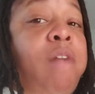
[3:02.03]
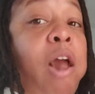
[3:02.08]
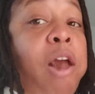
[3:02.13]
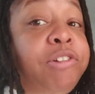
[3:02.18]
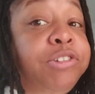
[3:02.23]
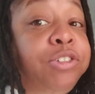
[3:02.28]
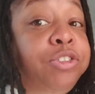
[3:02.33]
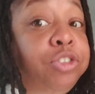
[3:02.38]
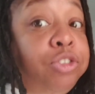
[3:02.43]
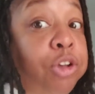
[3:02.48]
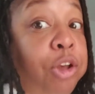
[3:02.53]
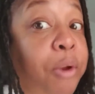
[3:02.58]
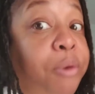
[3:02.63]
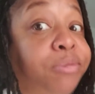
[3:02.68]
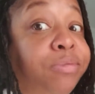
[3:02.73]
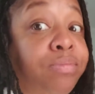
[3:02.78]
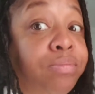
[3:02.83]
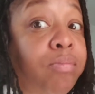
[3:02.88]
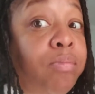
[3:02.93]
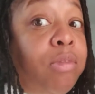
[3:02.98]
As you see,
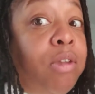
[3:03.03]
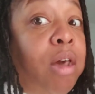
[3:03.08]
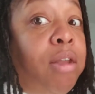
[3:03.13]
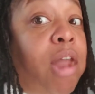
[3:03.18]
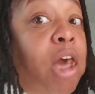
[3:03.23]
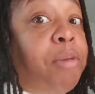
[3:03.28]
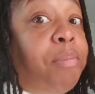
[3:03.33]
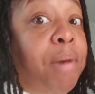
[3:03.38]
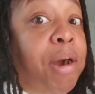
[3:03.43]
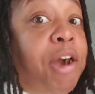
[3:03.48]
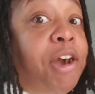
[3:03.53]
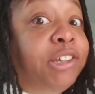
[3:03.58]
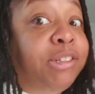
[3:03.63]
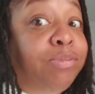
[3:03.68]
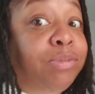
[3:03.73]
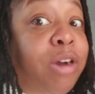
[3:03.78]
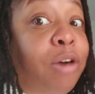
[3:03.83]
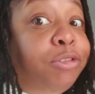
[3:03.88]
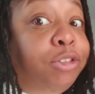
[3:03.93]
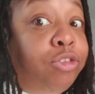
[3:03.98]
I like my
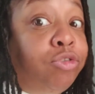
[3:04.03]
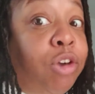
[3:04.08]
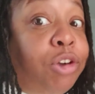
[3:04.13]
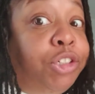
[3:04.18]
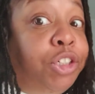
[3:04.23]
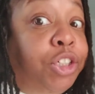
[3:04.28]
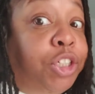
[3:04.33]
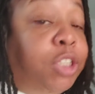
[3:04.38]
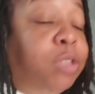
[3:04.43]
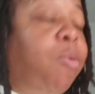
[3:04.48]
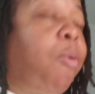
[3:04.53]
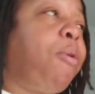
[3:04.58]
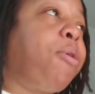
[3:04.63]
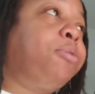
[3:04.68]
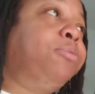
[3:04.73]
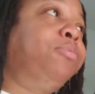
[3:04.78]
hash browns crunchy.